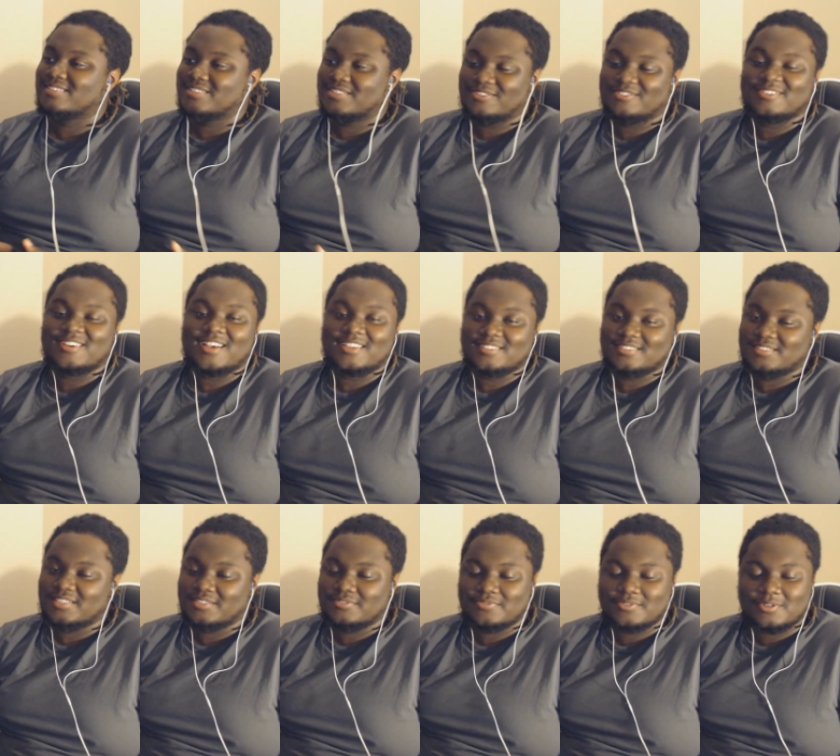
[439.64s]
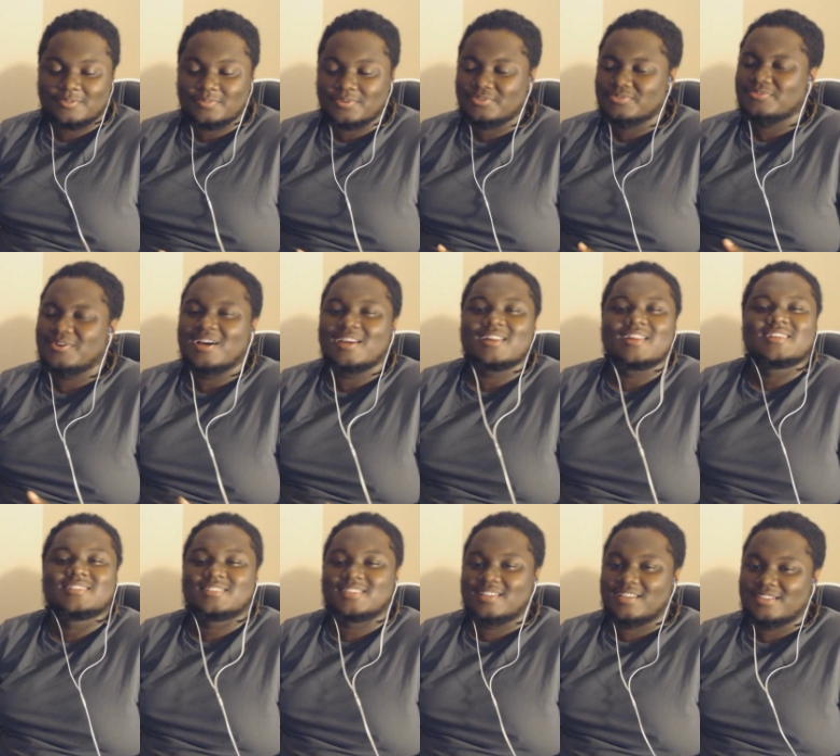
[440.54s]
I'll see you guys in the next video I post. Why
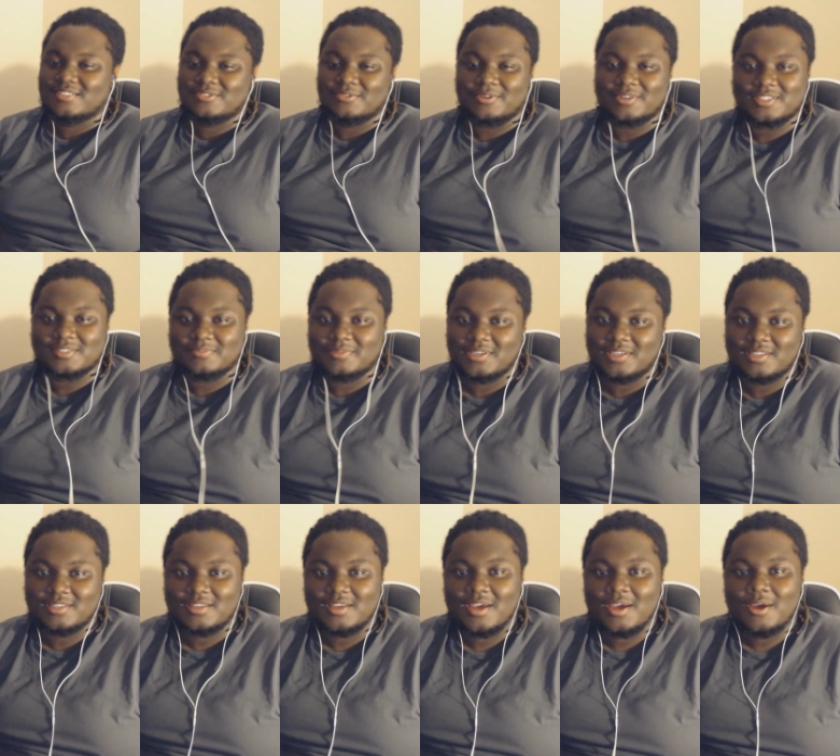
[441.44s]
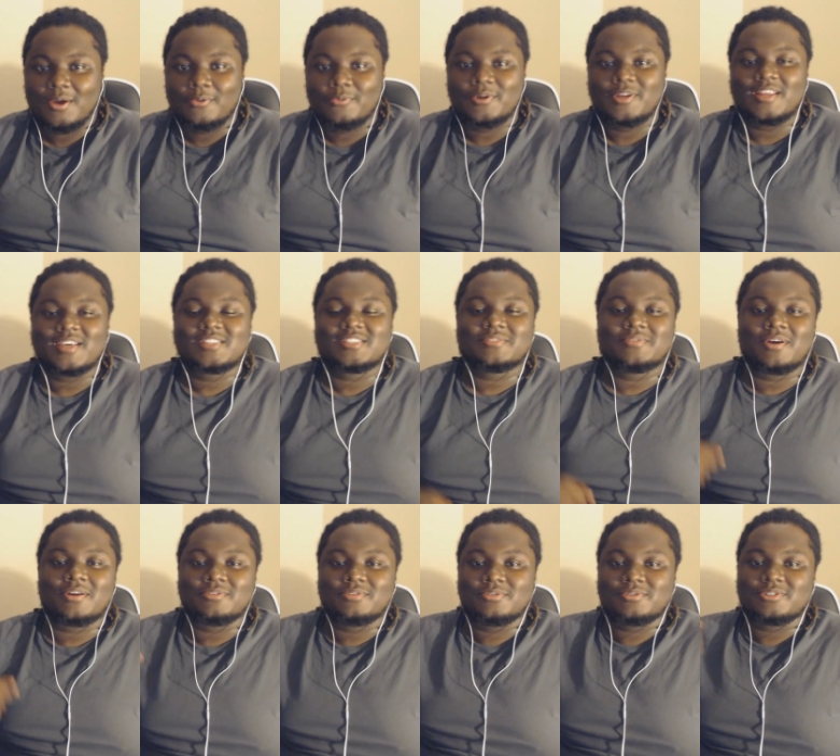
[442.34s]
did I say that twice, man? Reid
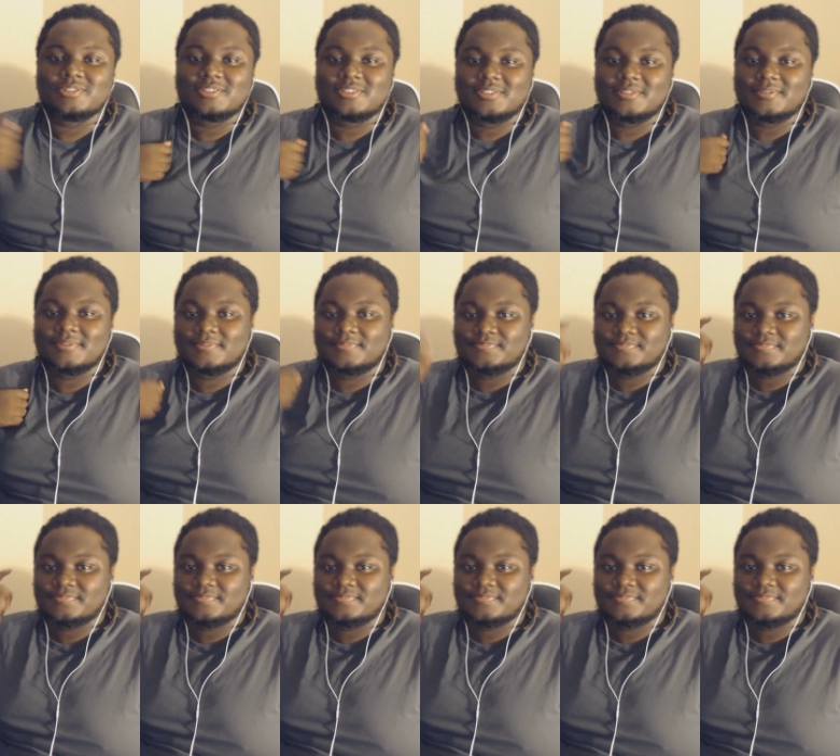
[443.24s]
Nation round deuces.